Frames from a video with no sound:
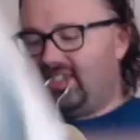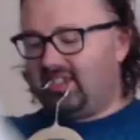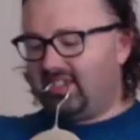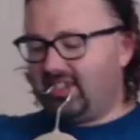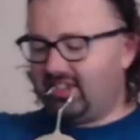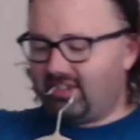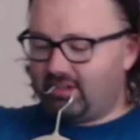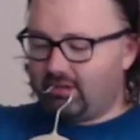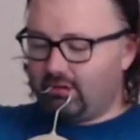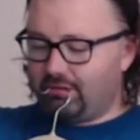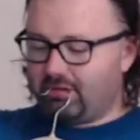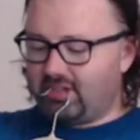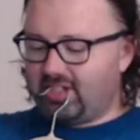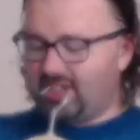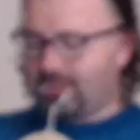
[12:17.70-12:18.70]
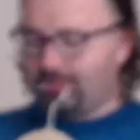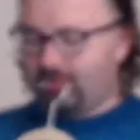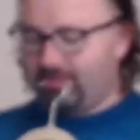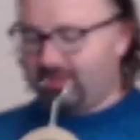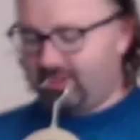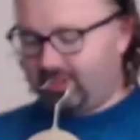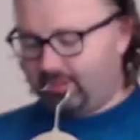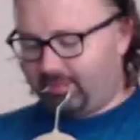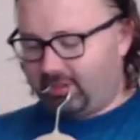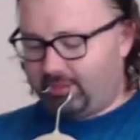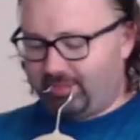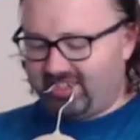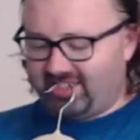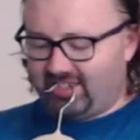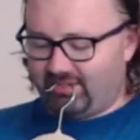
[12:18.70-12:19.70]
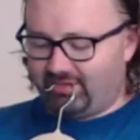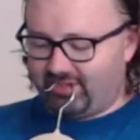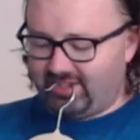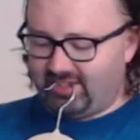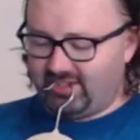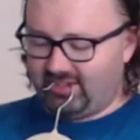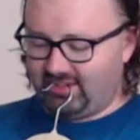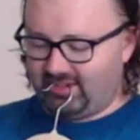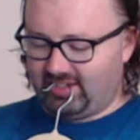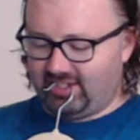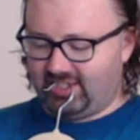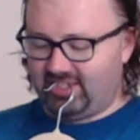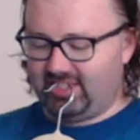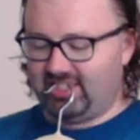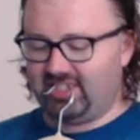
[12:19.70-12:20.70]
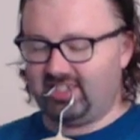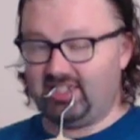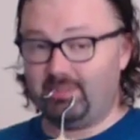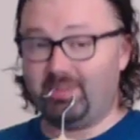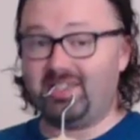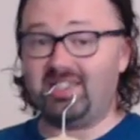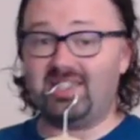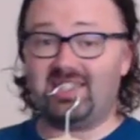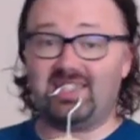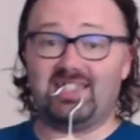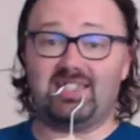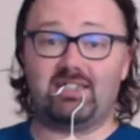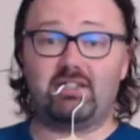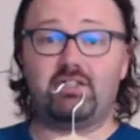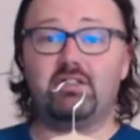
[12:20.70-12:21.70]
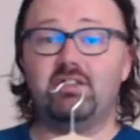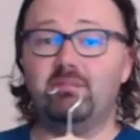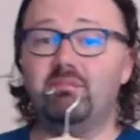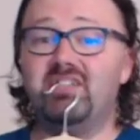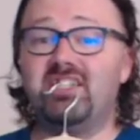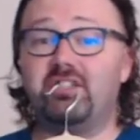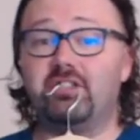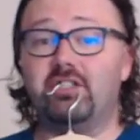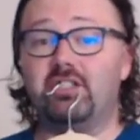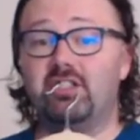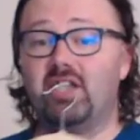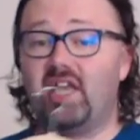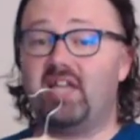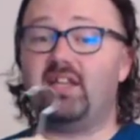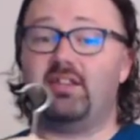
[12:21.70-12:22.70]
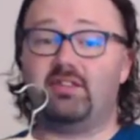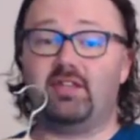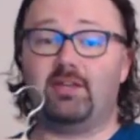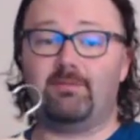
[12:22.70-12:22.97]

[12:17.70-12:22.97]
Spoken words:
takes an overly optimistic perspective on the ability to actually measure anything.